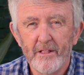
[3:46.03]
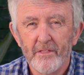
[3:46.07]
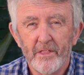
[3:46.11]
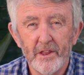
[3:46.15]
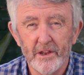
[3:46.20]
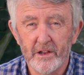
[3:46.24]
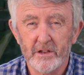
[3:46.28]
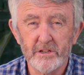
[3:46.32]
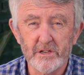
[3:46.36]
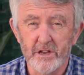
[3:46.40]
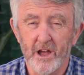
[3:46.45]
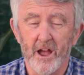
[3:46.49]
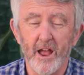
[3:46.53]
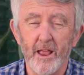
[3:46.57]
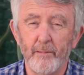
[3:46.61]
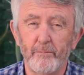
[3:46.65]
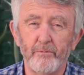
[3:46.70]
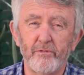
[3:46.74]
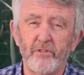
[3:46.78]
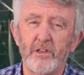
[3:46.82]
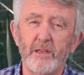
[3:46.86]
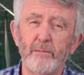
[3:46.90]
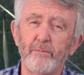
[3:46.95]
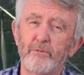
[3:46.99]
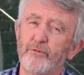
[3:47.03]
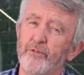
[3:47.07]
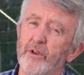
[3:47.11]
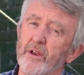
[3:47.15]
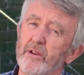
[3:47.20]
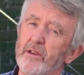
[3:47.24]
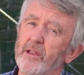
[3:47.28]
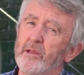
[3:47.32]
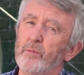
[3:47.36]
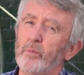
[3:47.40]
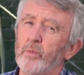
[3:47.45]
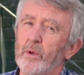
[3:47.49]
that at times seems
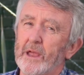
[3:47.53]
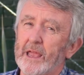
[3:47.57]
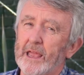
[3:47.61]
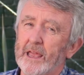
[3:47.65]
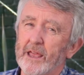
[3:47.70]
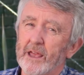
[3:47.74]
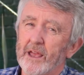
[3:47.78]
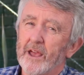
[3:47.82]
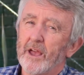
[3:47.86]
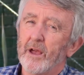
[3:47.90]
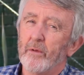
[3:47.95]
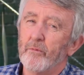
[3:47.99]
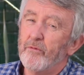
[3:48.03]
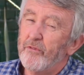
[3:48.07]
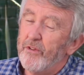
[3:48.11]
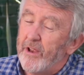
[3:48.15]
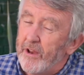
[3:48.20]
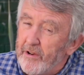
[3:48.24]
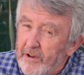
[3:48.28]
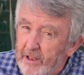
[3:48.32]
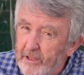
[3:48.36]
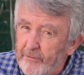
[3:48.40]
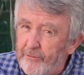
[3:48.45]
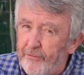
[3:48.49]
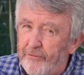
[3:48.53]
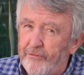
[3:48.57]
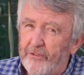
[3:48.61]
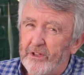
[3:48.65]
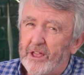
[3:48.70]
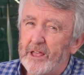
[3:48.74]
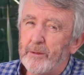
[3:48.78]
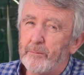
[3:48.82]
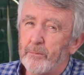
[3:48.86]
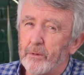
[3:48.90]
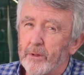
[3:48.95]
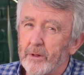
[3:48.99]
very weak and very
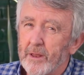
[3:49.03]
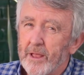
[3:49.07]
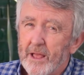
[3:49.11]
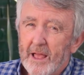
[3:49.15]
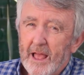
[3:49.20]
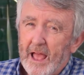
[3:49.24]
feeble